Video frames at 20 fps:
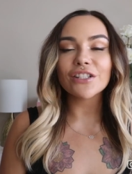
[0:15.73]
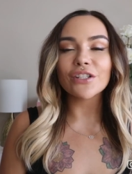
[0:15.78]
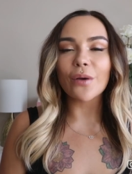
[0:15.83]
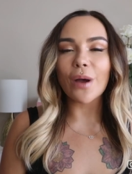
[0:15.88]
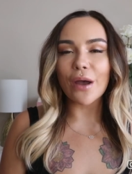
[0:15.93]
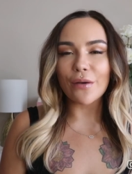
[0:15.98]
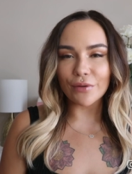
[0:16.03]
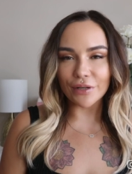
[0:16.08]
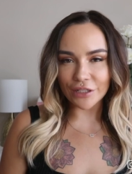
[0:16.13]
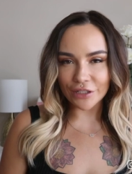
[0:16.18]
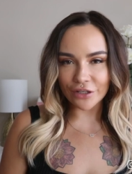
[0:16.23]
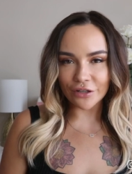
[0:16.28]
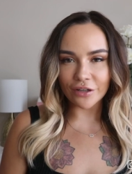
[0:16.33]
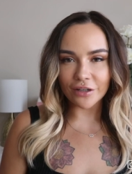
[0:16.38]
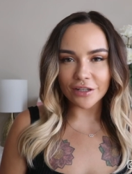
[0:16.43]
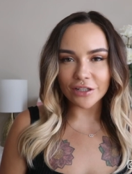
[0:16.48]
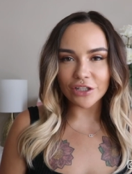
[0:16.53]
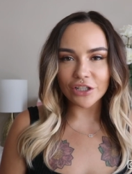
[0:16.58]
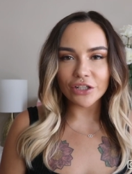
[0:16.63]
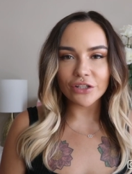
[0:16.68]
so I would
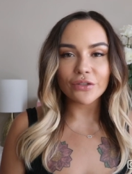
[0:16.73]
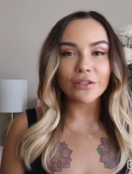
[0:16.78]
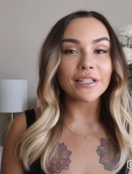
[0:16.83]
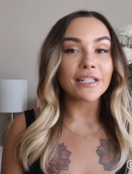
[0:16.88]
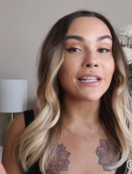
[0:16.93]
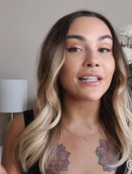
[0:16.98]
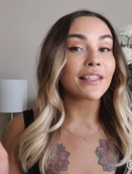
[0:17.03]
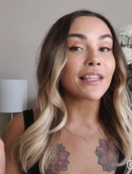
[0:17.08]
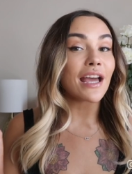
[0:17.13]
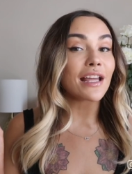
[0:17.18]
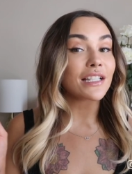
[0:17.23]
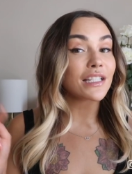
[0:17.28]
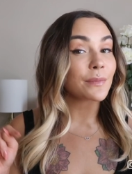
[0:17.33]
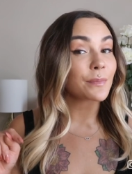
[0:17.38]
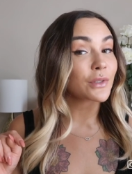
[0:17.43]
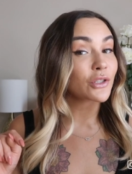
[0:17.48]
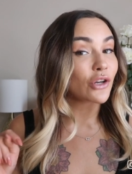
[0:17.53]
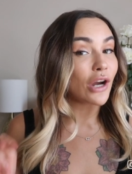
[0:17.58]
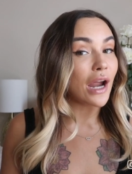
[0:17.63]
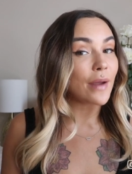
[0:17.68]
encourage you to hit that
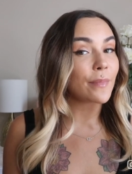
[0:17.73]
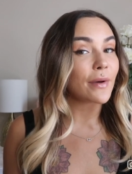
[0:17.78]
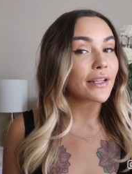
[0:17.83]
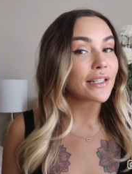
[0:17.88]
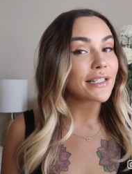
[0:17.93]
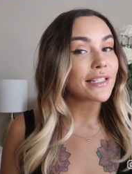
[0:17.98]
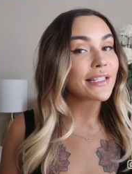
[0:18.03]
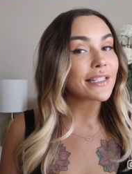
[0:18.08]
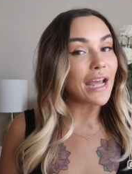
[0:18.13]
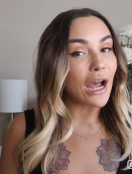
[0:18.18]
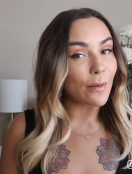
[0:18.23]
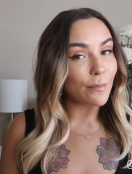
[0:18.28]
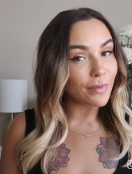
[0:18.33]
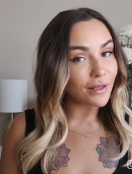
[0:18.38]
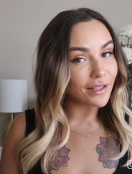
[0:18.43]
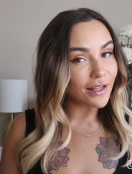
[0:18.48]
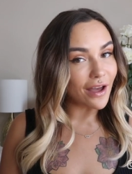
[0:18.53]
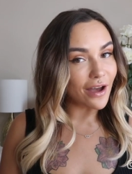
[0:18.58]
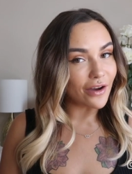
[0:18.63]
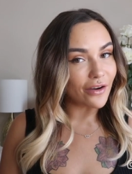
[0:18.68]
subscribe button down
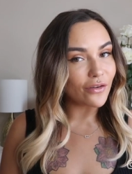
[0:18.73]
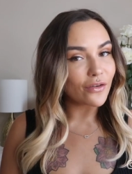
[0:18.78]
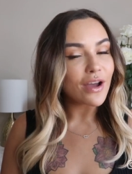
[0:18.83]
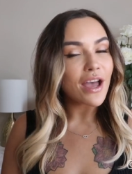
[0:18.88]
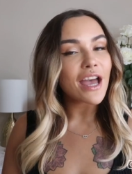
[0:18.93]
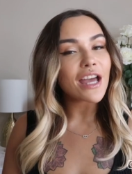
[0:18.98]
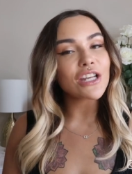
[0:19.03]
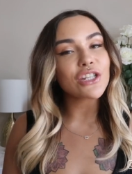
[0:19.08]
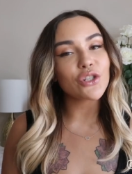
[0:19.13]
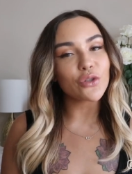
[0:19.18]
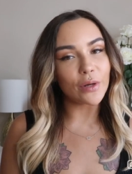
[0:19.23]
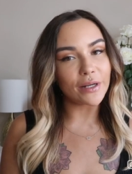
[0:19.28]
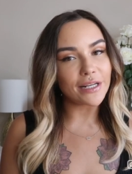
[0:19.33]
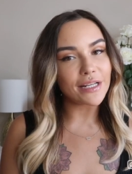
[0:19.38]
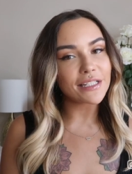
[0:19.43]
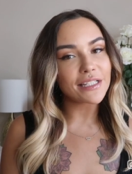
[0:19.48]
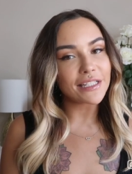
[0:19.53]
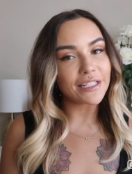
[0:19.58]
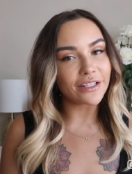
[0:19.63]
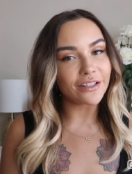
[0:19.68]
below and join
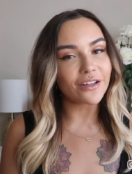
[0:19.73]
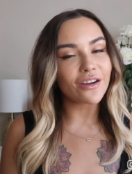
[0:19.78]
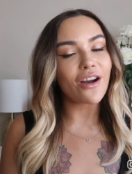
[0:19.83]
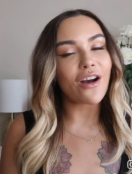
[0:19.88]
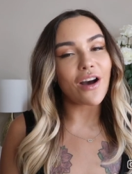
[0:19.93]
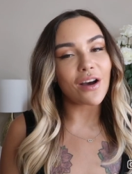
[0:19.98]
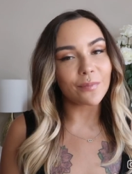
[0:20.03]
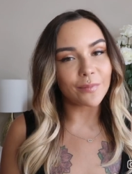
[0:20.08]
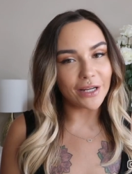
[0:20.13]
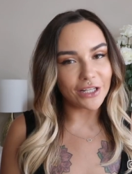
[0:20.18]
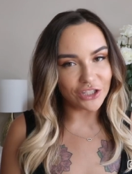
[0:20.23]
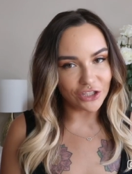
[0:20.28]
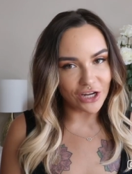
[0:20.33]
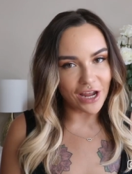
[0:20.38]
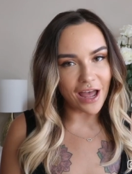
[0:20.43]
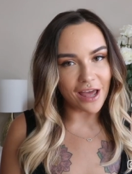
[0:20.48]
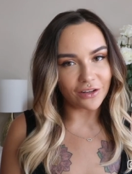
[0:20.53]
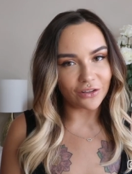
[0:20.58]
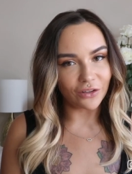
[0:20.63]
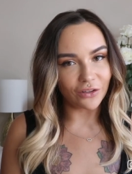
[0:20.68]
us here on my
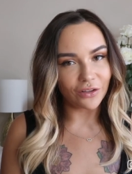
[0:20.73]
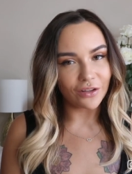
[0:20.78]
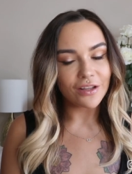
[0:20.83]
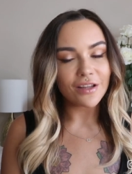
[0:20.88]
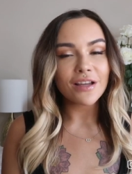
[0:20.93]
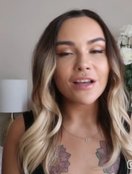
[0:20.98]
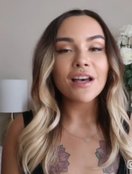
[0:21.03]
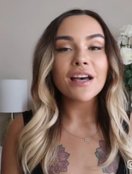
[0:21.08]
channel.